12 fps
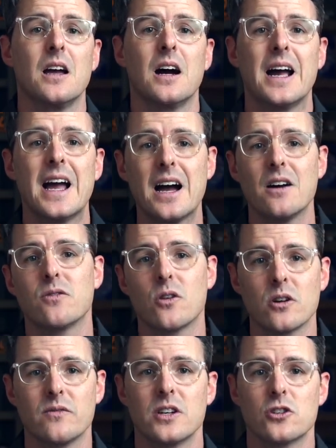I have
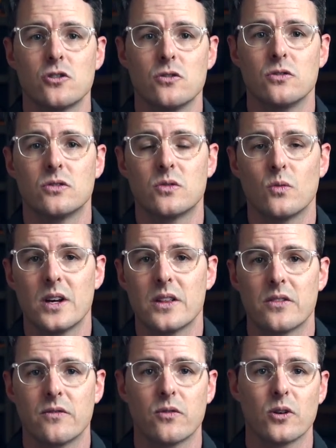heard of issues with,
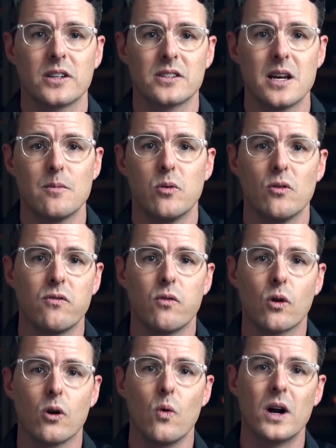for example,
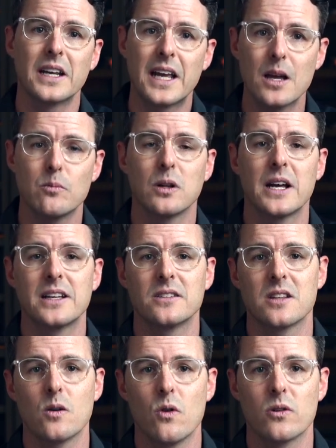401k plans
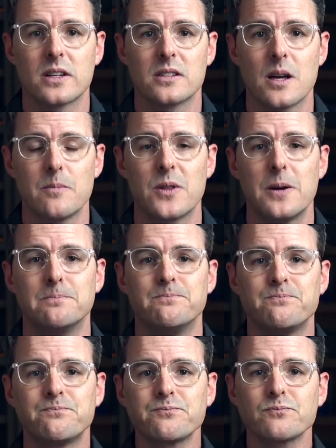that won't accept
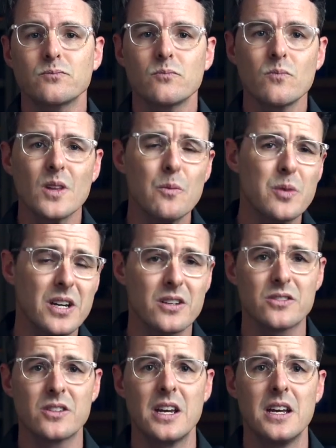them
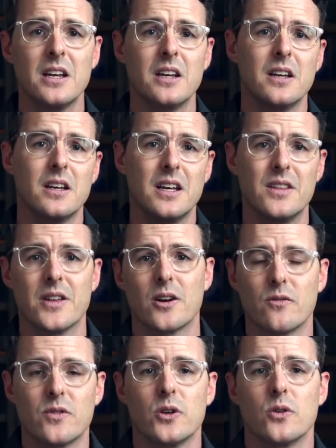because in
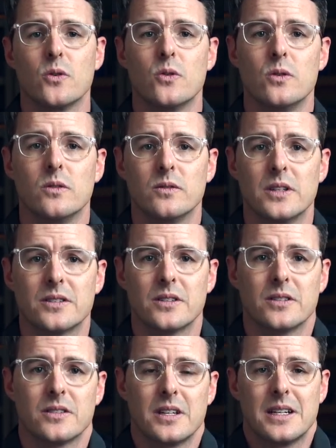their view, this
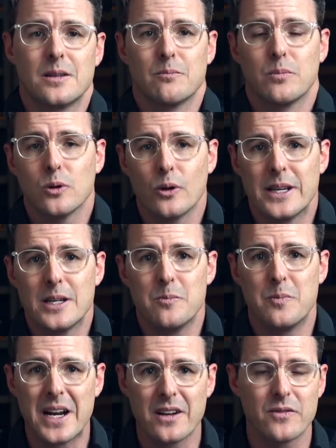is an employee
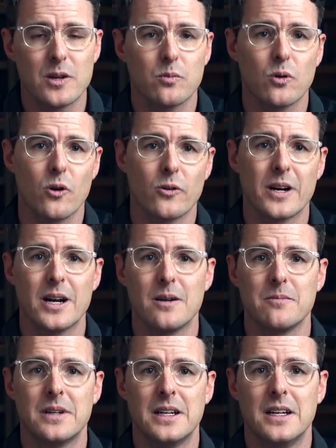benefit
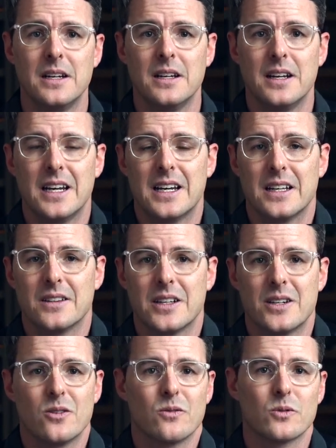program and they
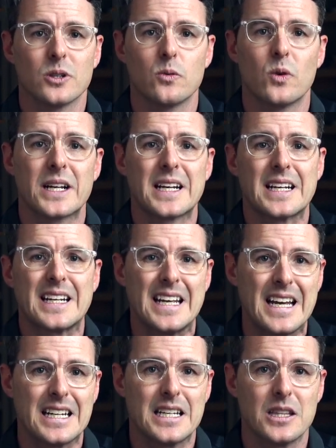don't really want to
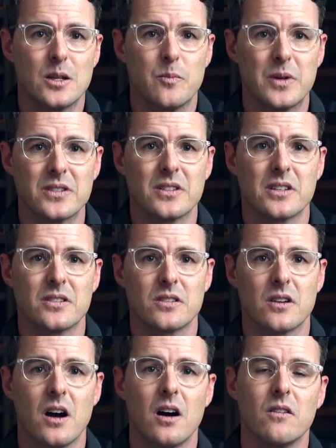get in the business
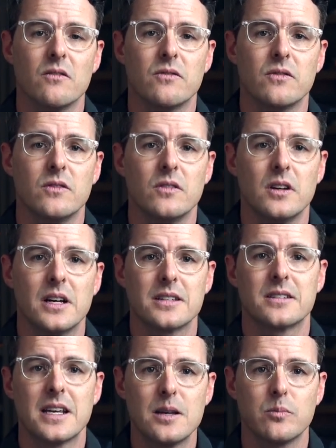of
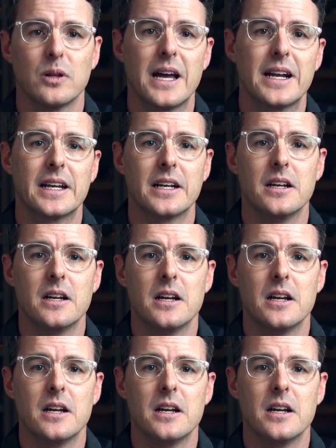estate planning.